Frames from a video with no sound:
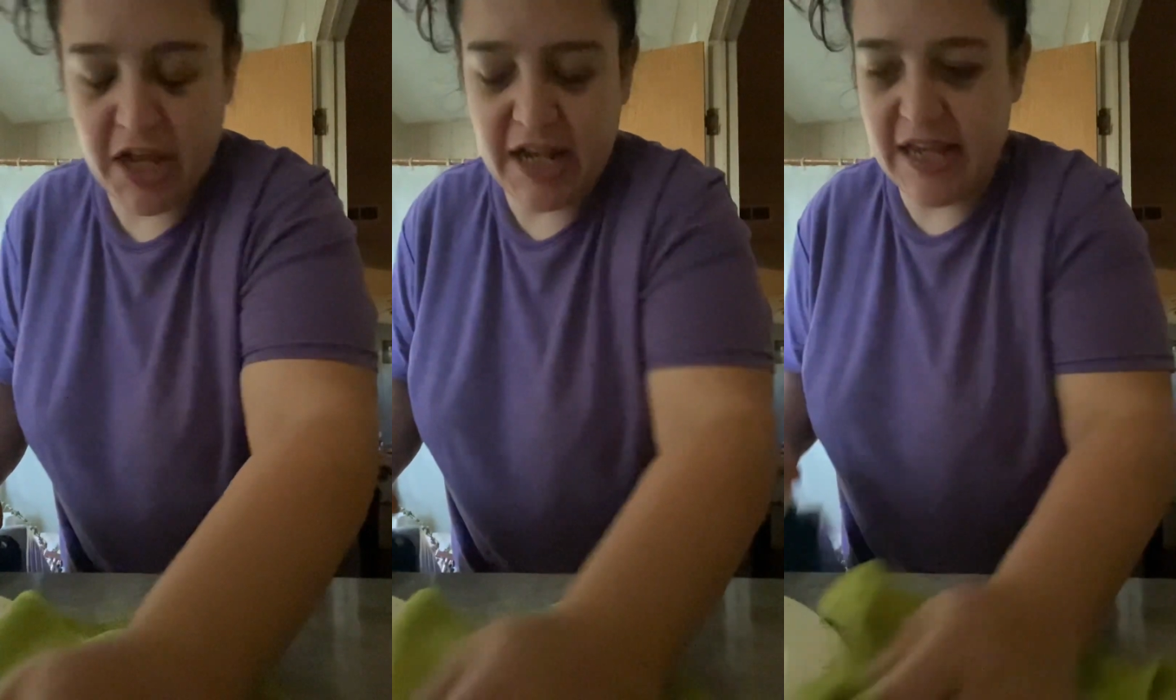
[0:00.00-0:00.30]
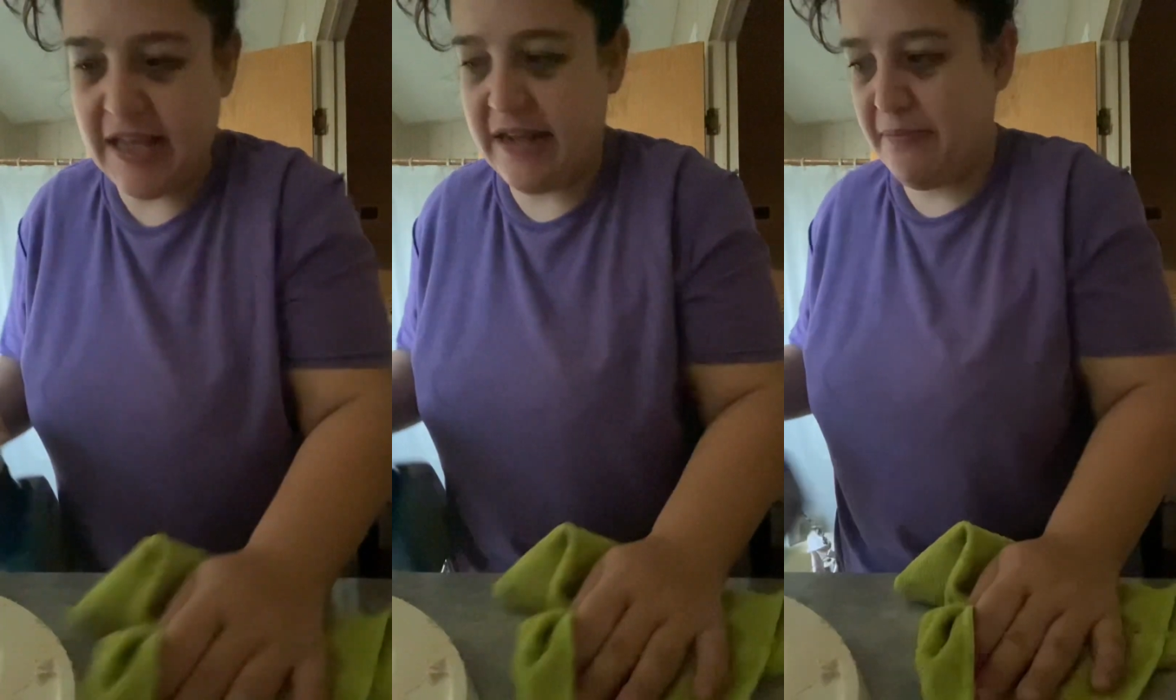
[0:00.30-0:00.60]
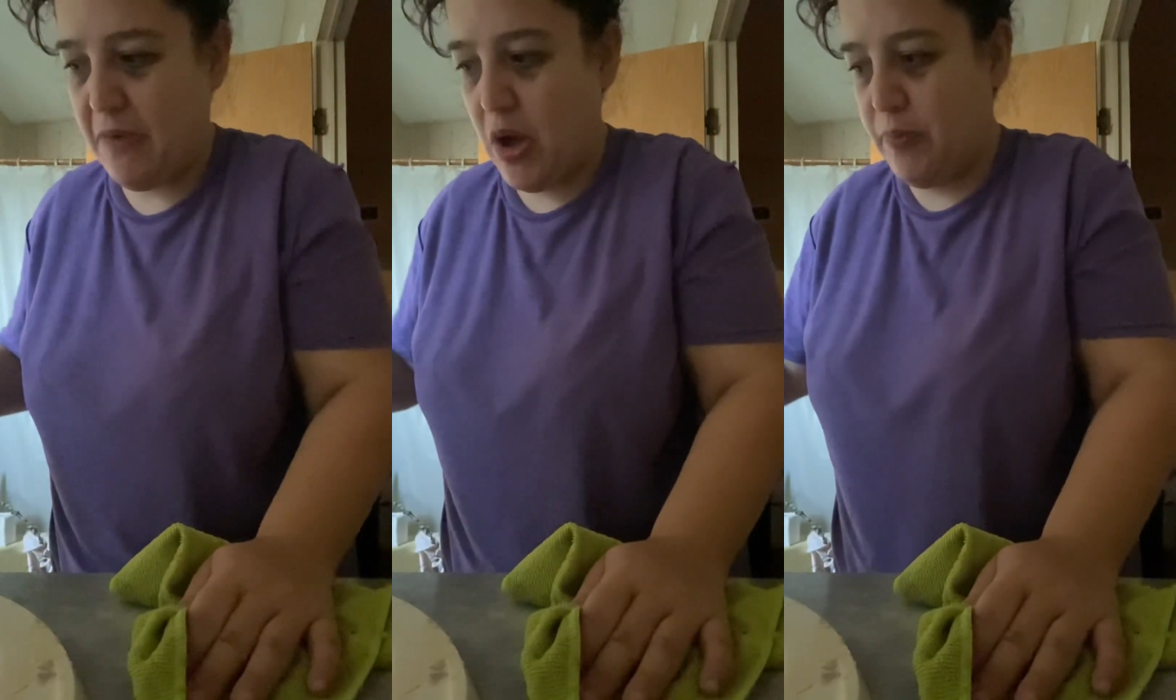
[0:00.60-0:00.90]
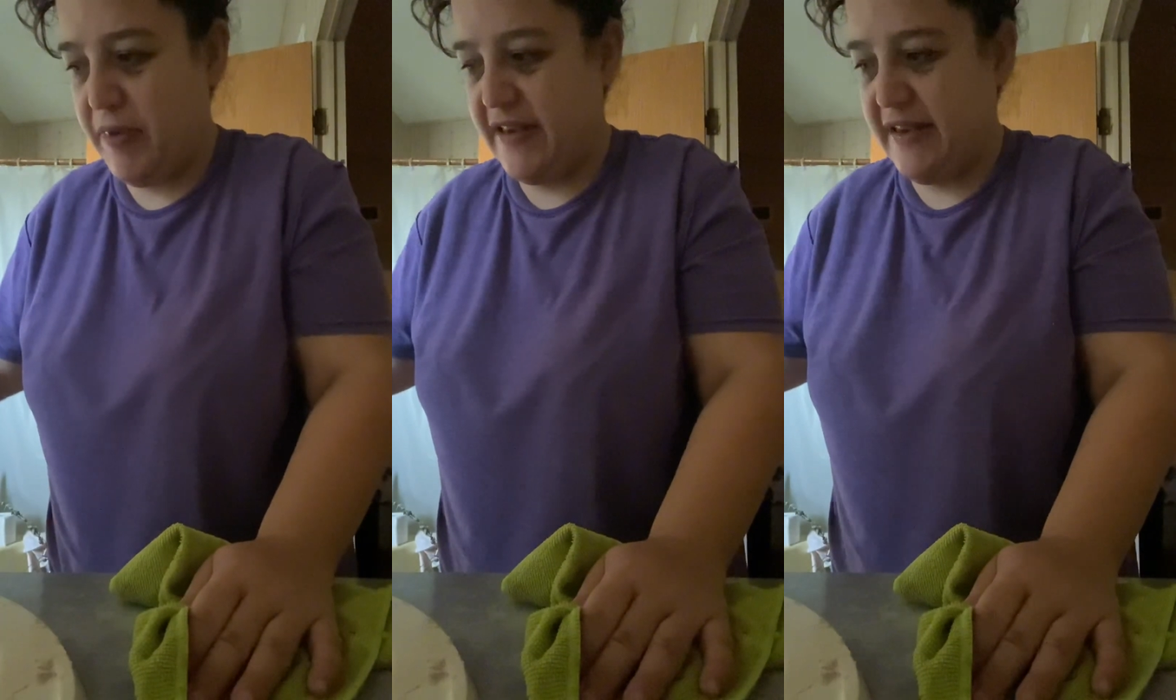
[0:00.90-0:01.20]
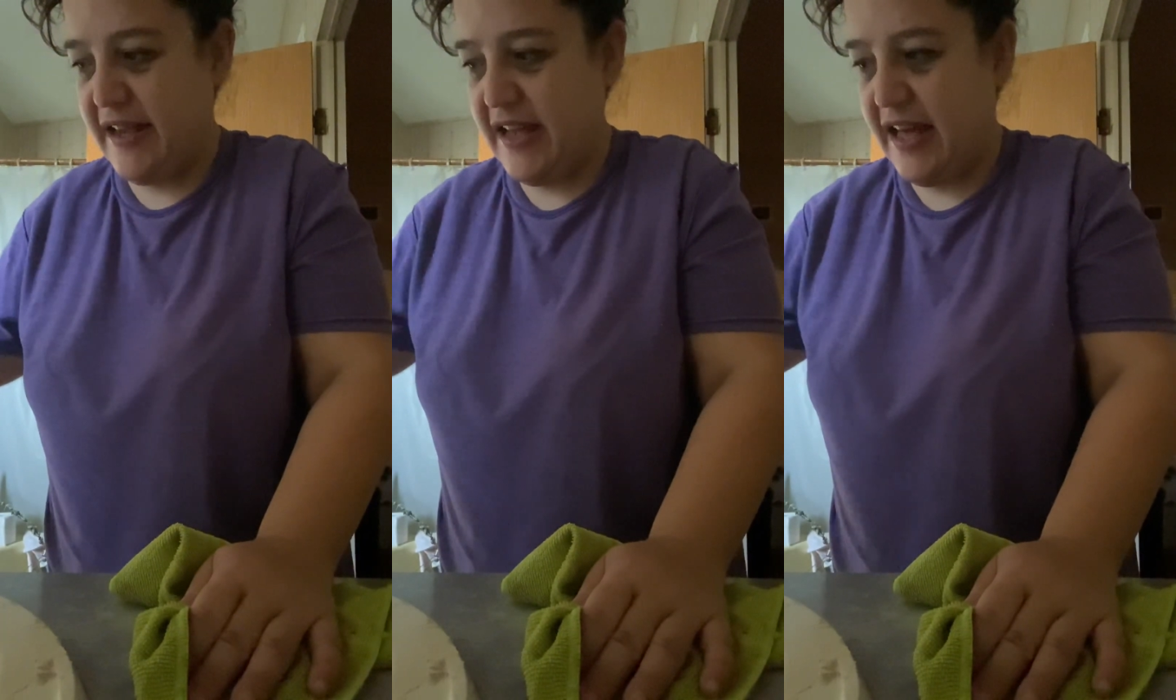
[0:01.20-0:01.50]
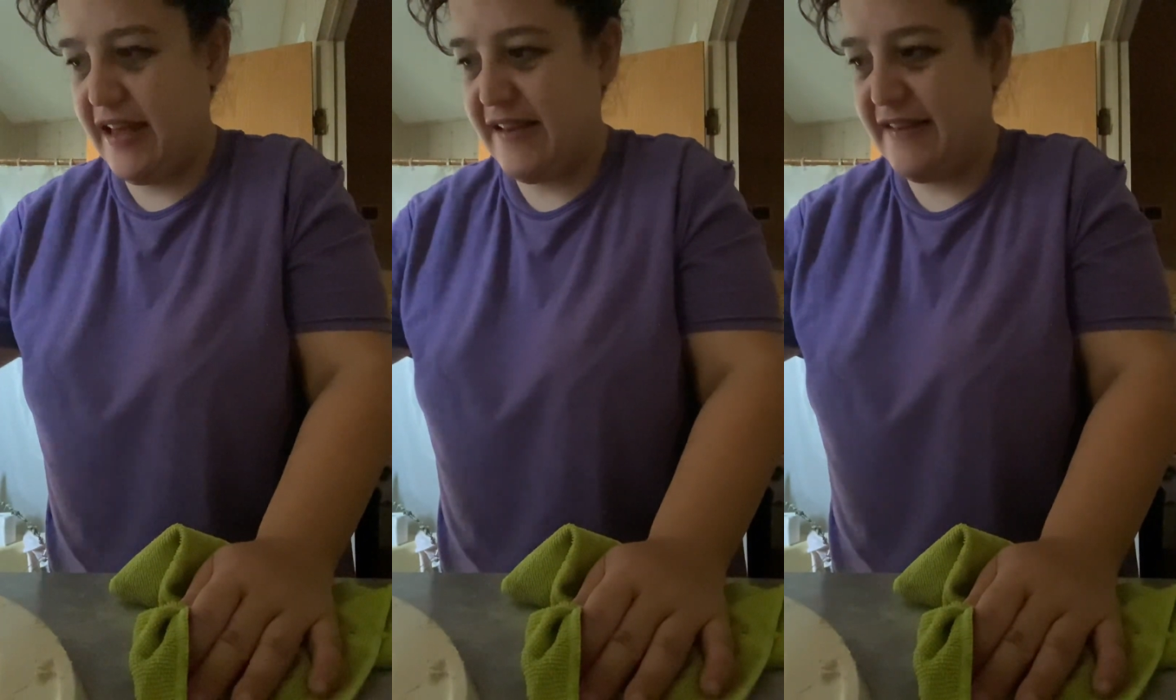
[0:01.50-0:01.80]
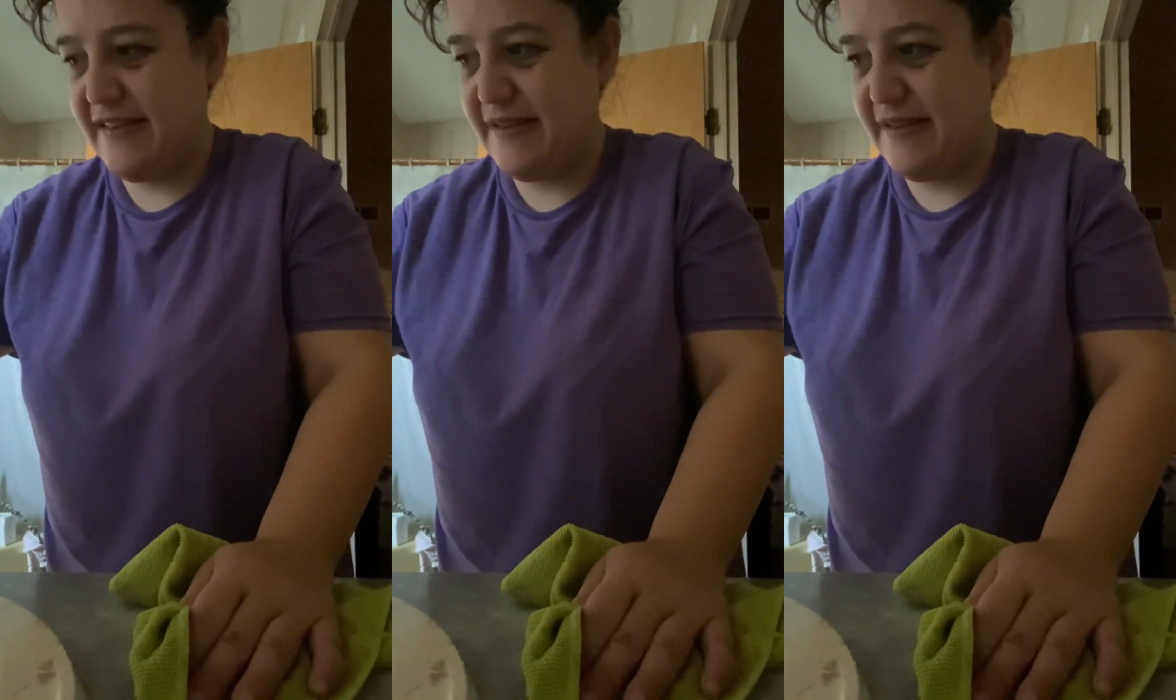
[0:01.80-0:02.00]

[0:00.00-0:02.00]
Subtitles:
Clean mopping thing, guys.